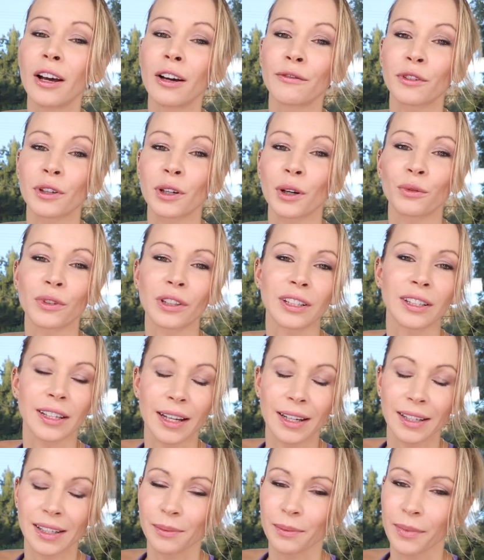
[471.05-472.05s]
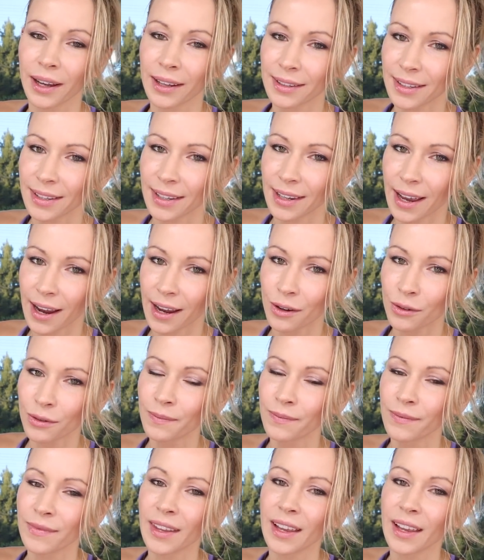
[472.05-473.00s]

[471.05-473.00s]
for over 6 months now.